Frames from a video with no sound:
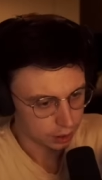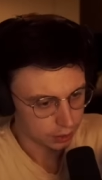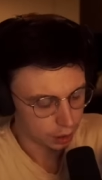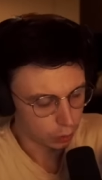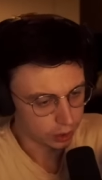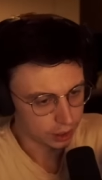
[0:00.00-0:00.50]

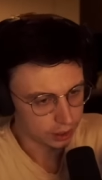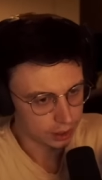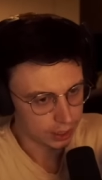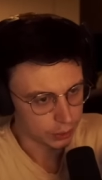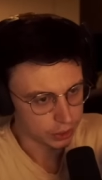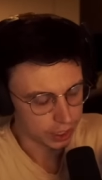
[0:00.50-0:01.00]
The only thing that
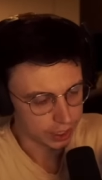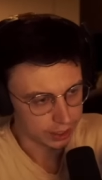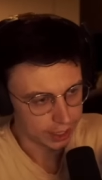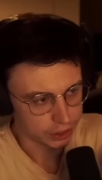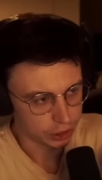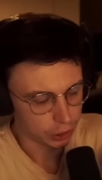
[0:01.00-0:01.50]
I was like
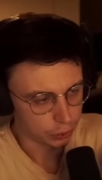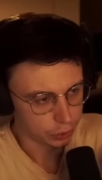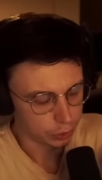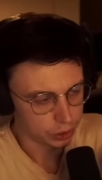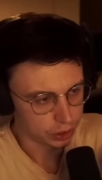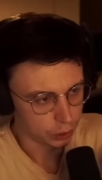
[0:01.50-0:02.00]
latching
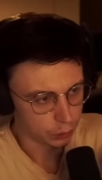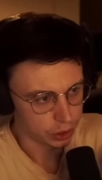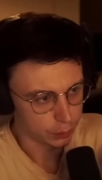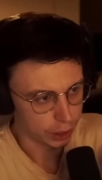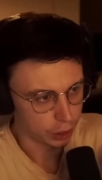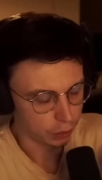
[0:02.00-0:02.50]
onto still
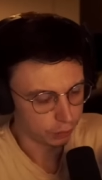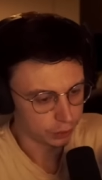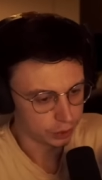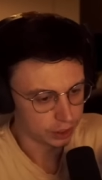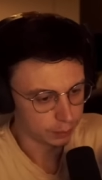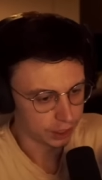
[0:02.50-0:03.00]
was my
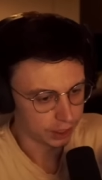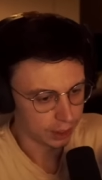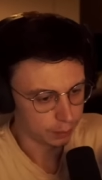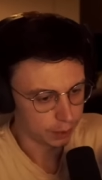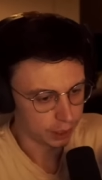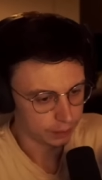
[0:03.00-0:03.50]
confidence in my
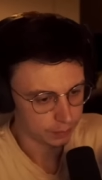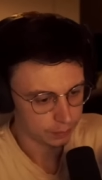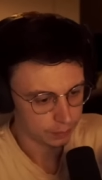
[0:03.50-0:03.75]
gameplay.